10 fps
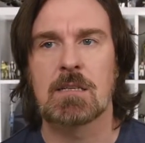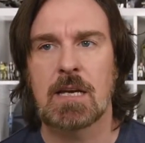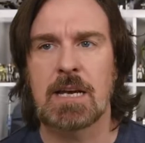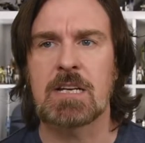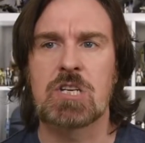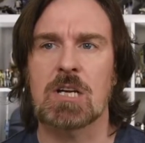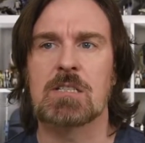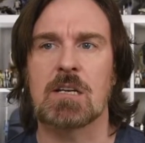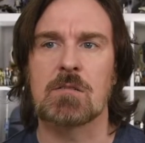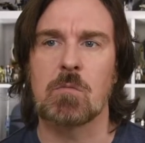and it just
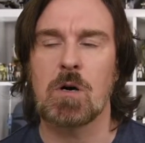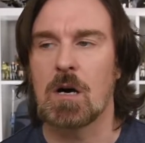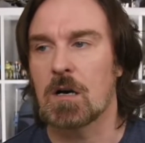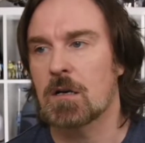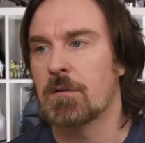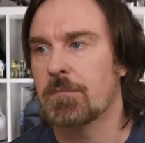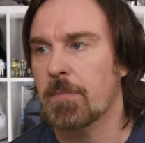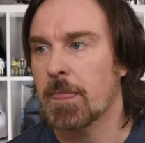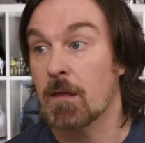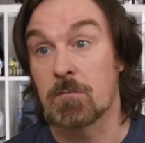doesn't work.
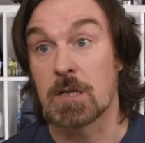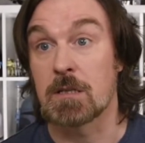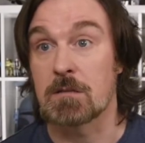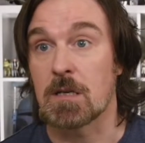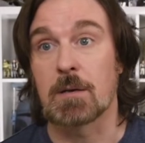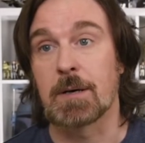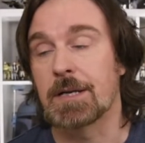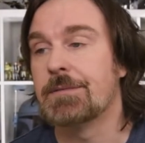But don't take the money.